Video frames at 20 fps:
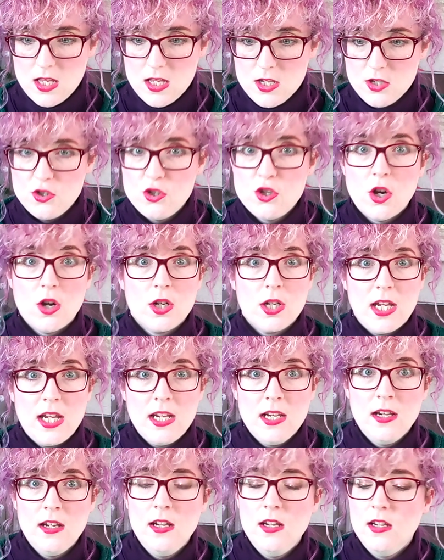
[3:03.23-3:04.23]

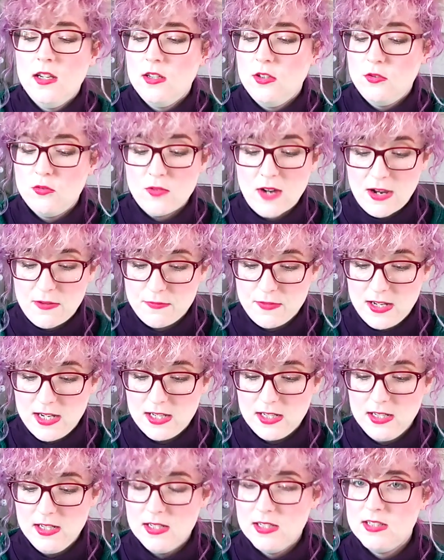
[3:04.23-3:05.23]
shocking,
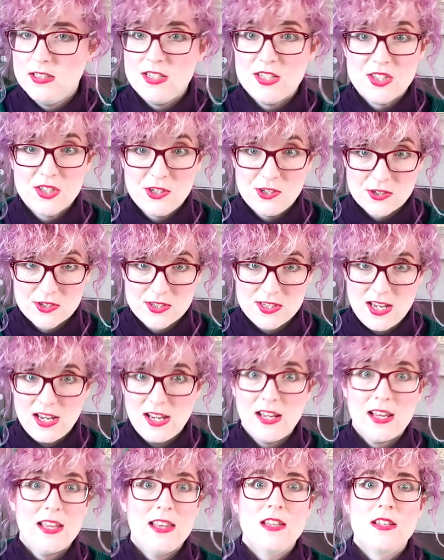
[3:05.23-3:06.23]
graphic, disgusting.
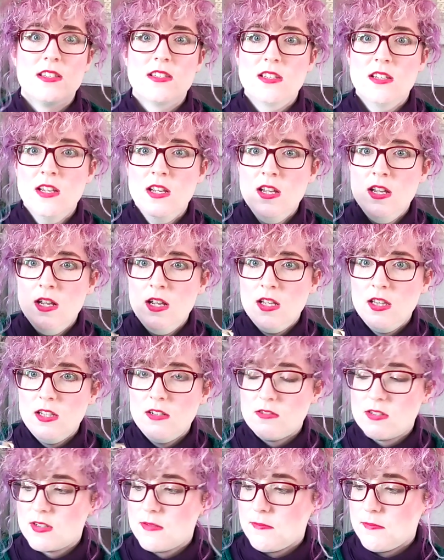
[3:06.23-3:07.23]
Like this, there are
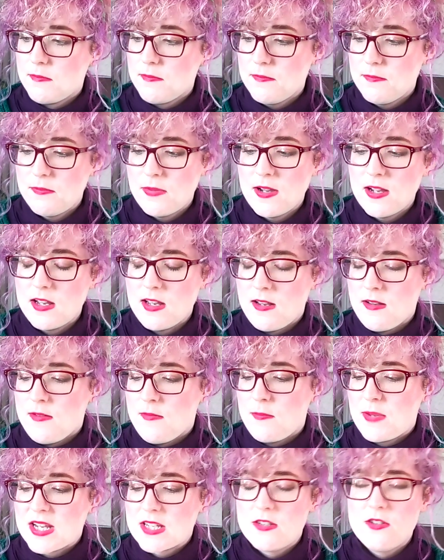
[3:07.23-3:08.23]
some pa uh,
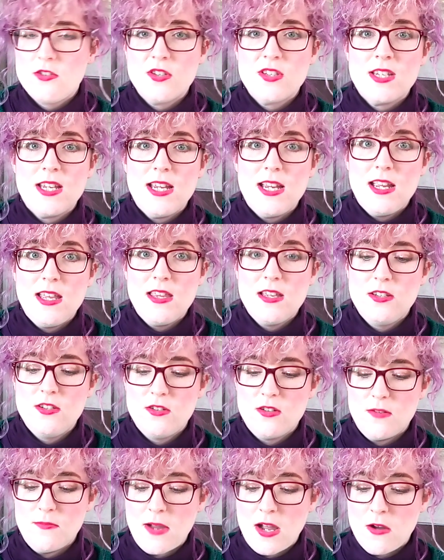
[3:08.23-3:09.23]
passages in here that
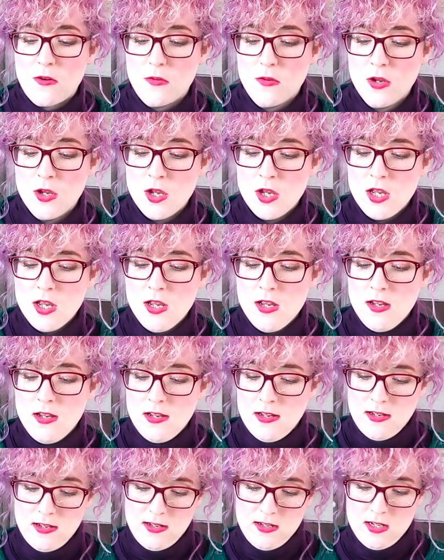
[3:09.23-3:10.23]
are about
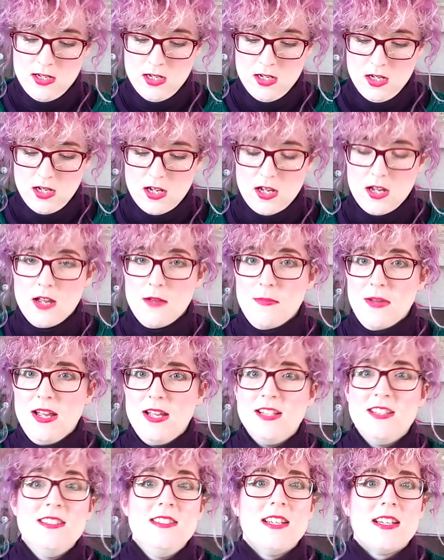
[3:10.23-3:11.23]
um,
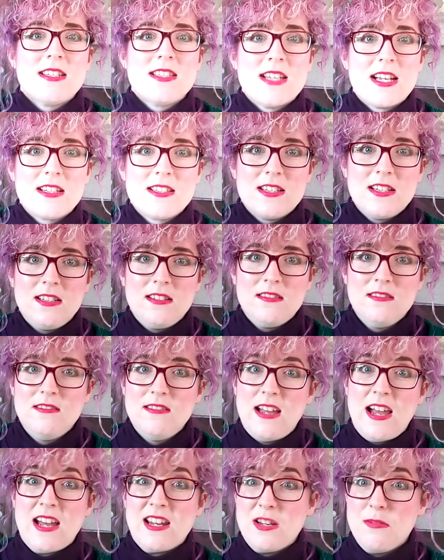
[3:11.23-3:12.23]
dissecting
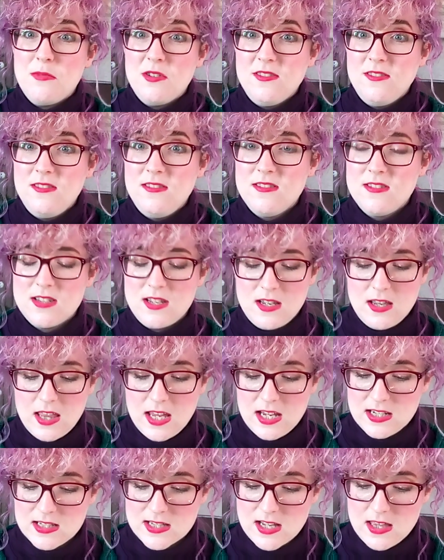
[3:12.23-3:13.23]
animals and
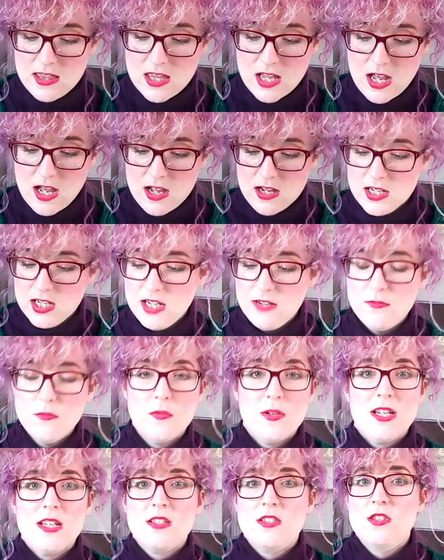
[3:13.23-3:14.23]
things like that. Even
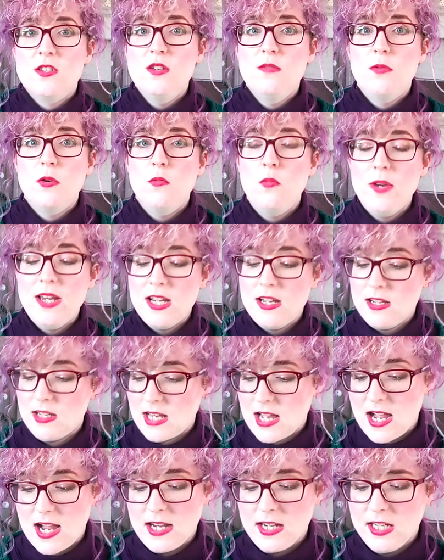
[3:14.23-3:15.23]
when it's super weird,
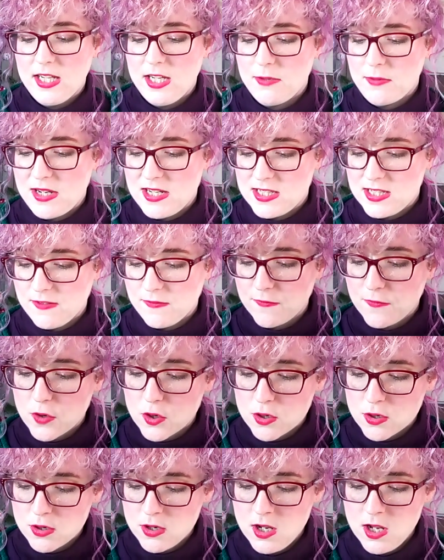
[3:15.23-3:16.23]
like
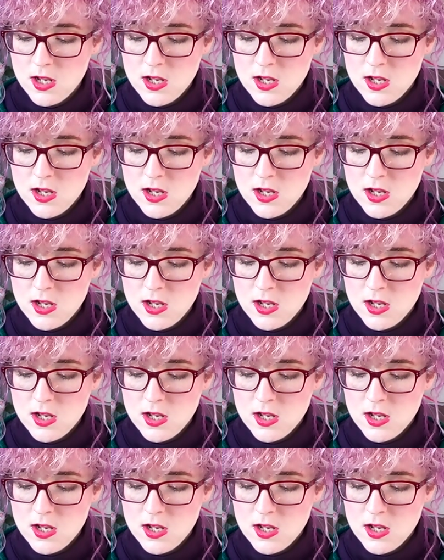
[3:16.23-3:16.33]
1Q84,